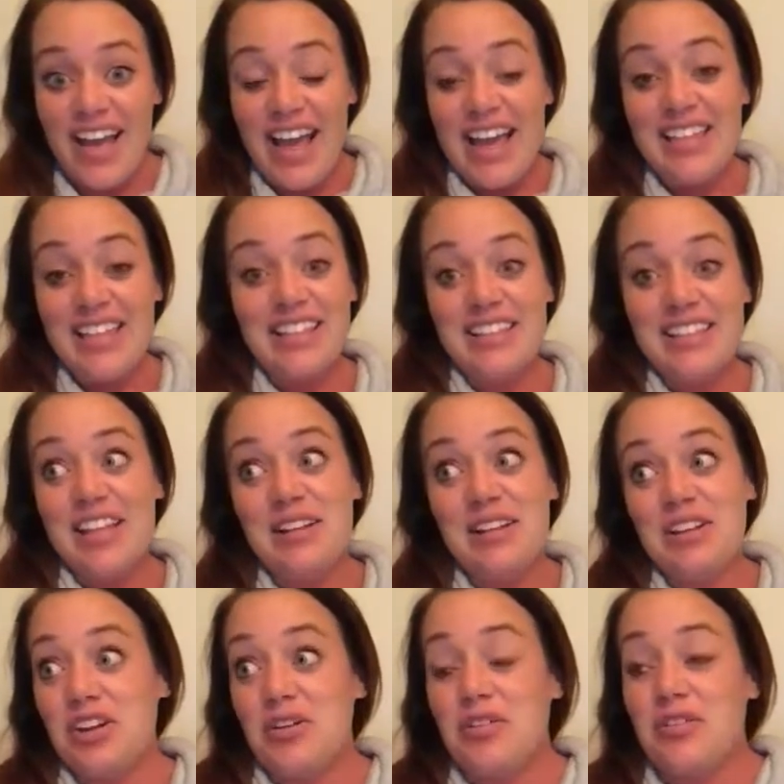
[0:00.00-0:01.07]
And then, you
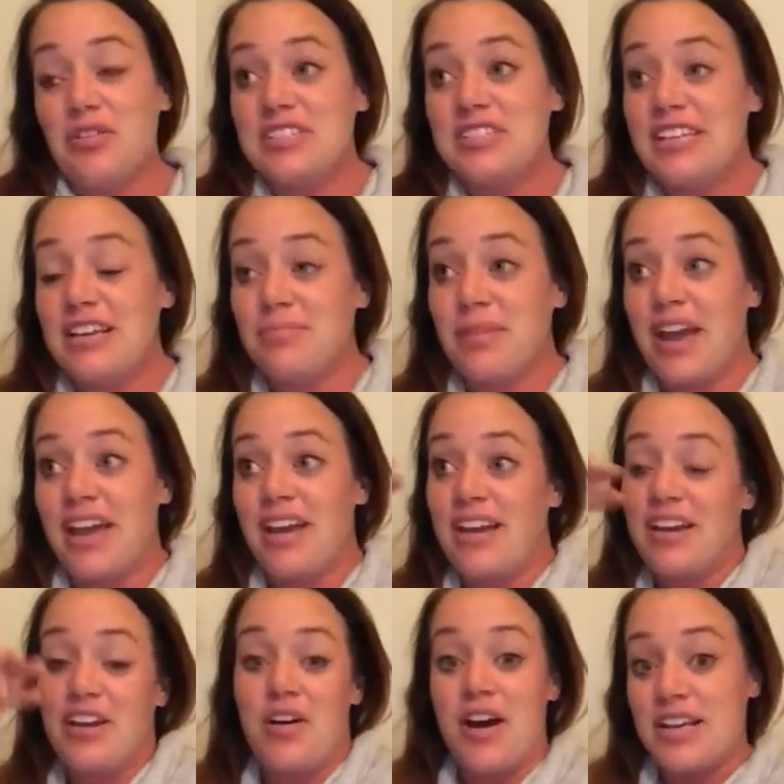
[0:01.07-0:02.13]
know, seeing my, you
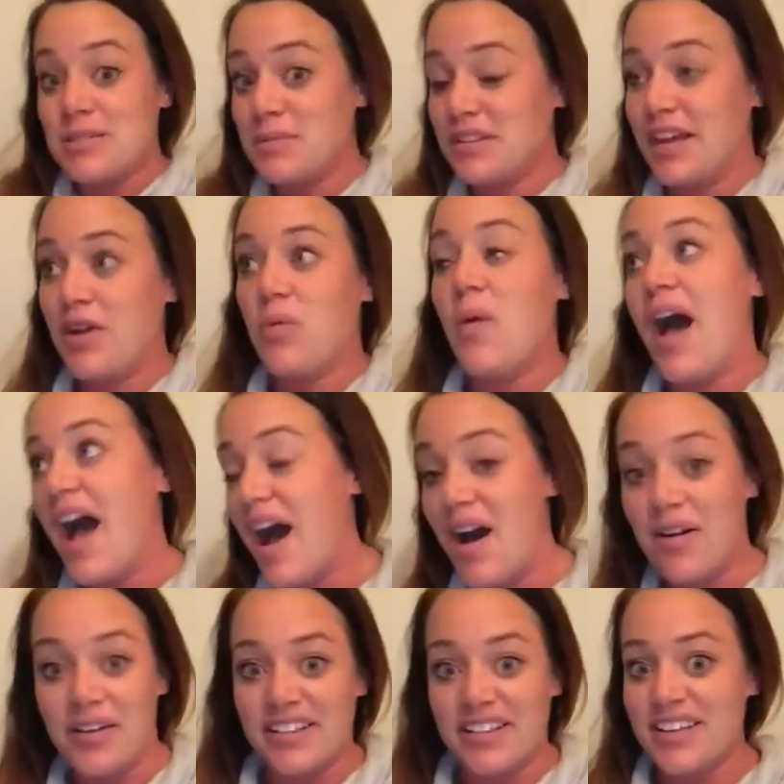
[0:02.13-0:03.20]
know, husband, like, wow,
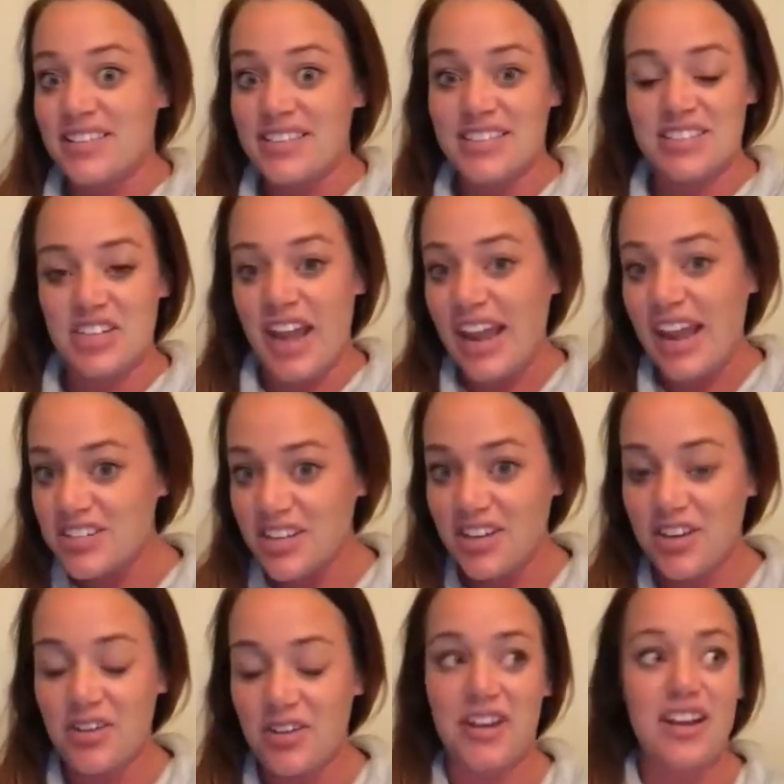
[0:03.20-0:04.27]
like, this is changing
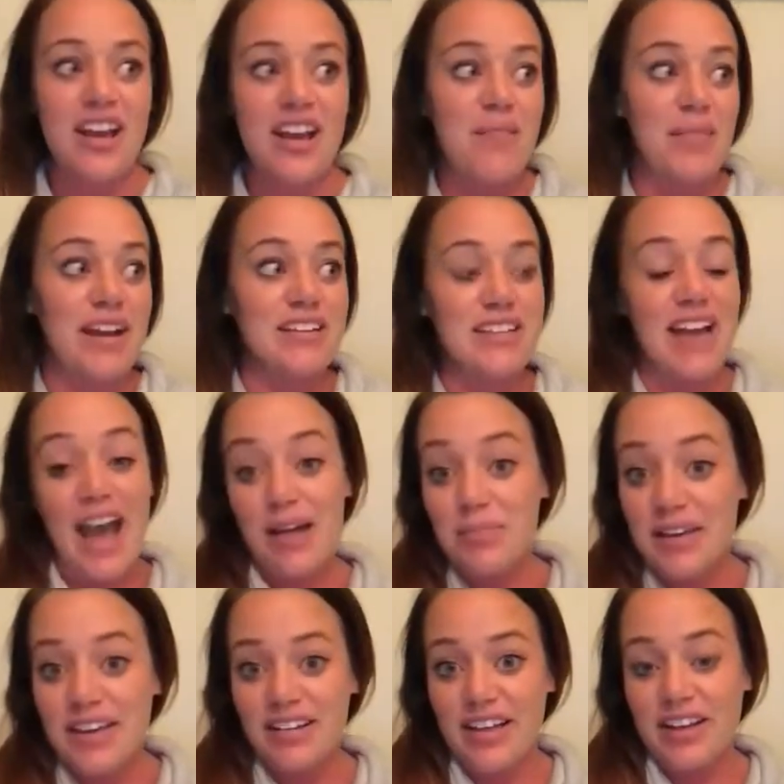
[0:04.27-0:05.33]
you. And my dad
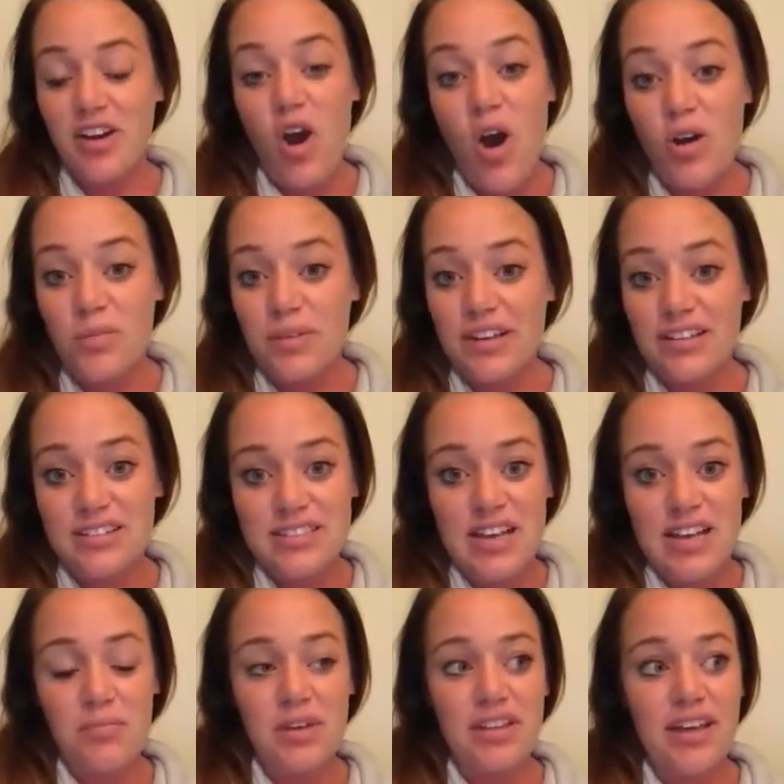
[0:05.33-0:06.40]
being, like, calling me and
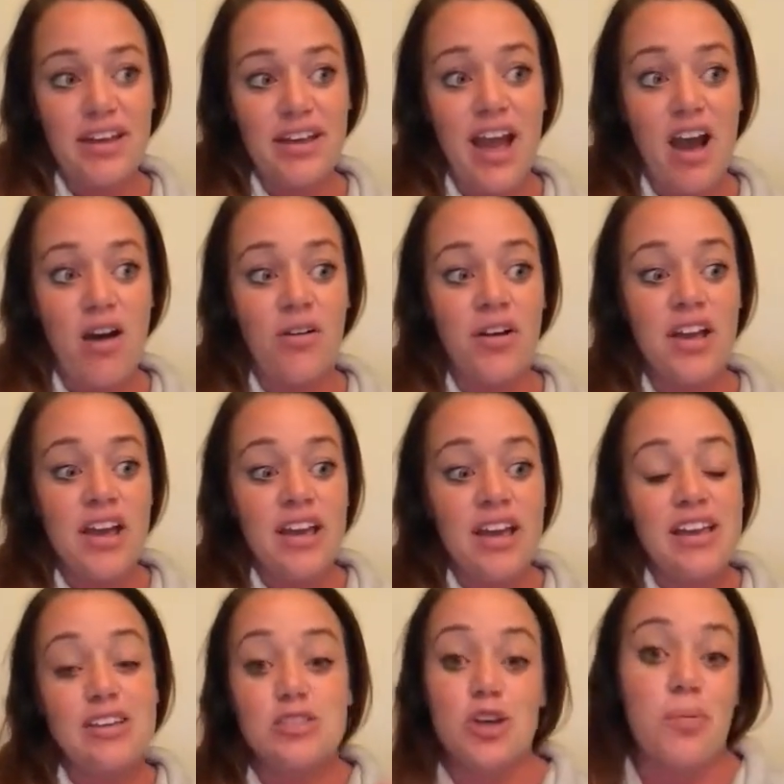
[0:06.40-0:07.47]
telling me, like, how
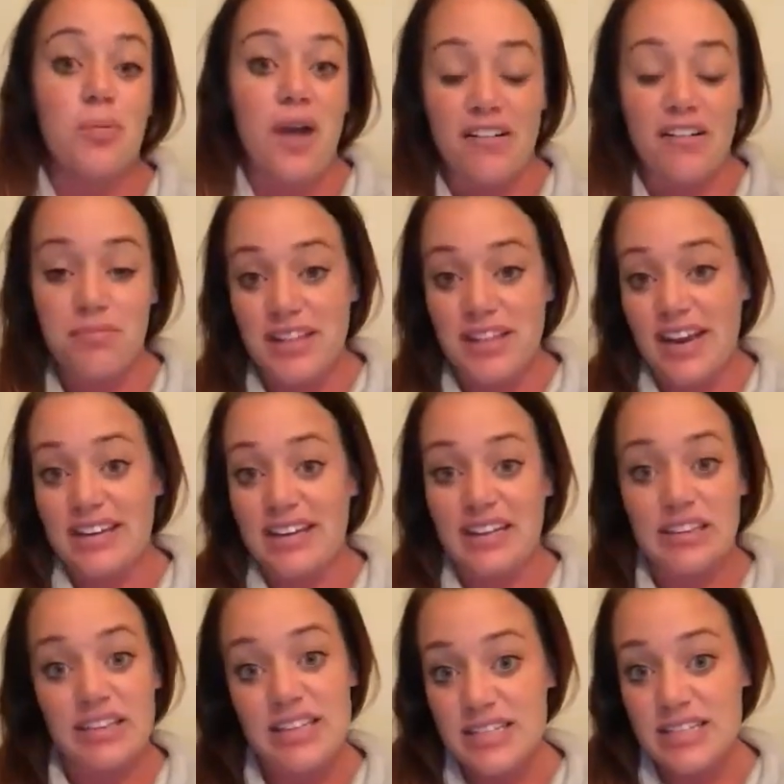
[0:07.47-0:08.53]
he's so proud of me that I didn't
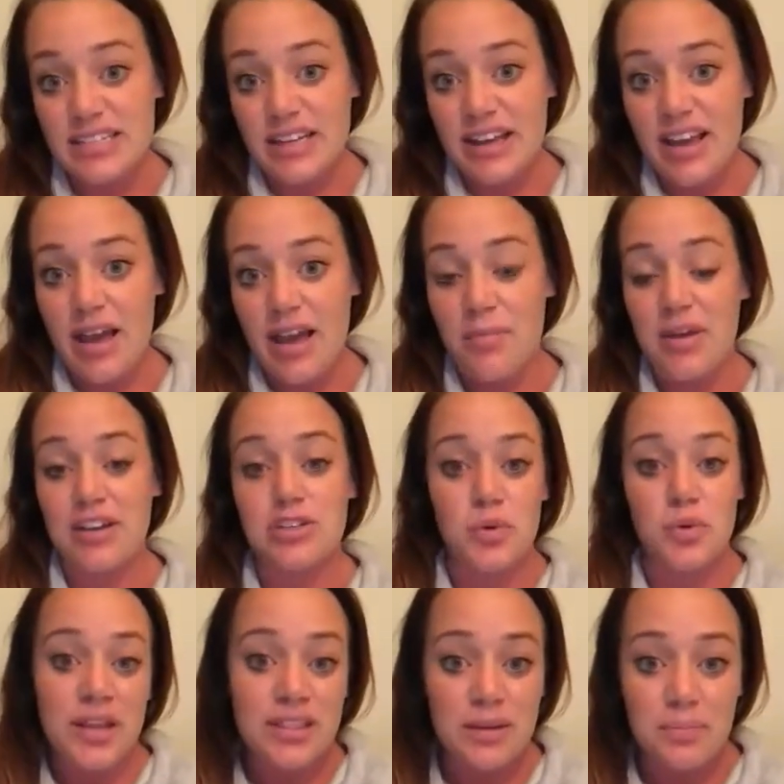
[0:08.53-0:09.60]
listen to him and
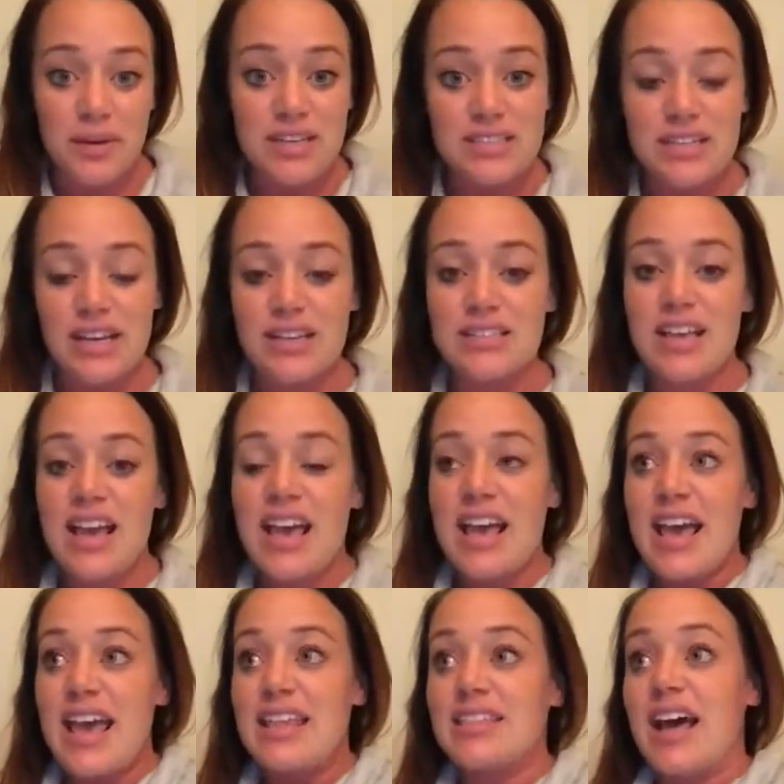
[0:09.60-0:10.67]
join the business.
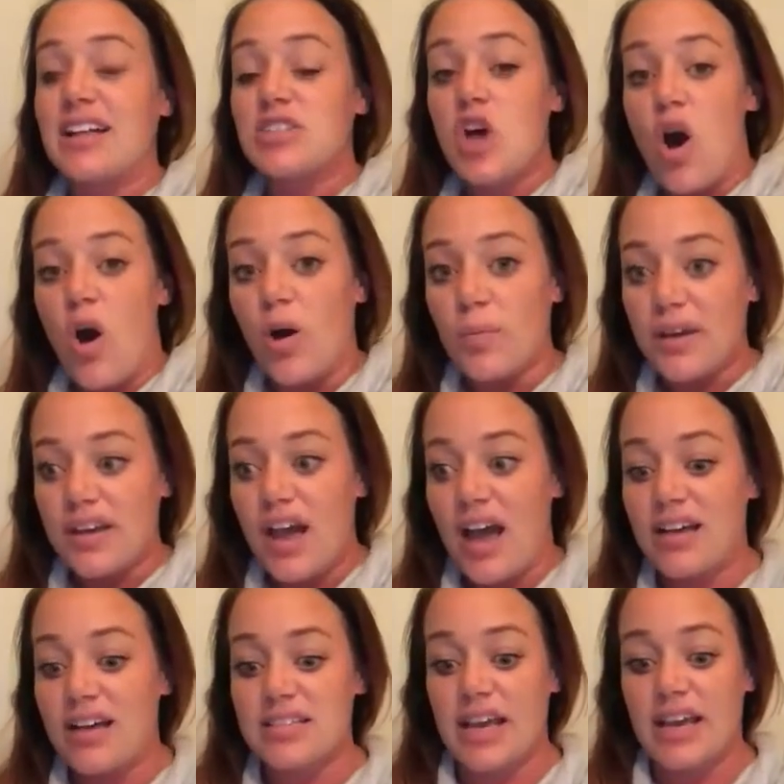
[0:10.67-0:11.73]
And that's all
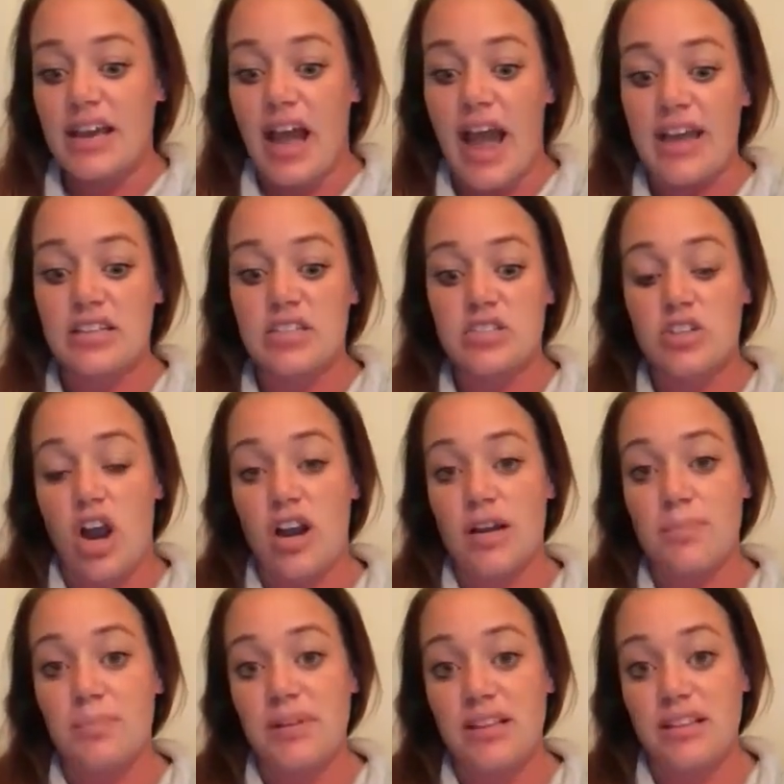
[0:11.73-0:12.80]
because, like, I
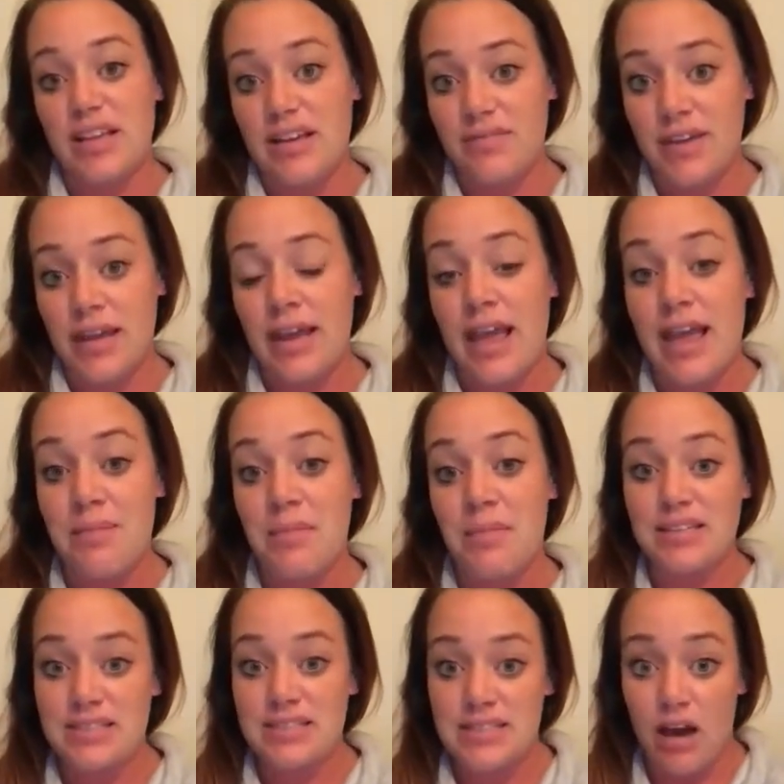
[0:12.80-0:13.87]
started believing in
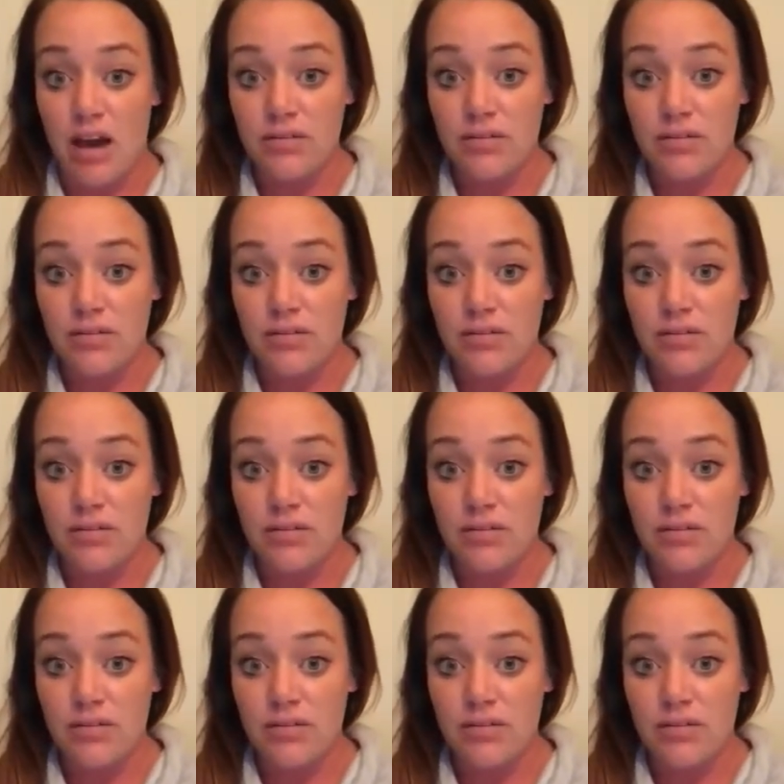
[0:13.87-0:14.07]
myself.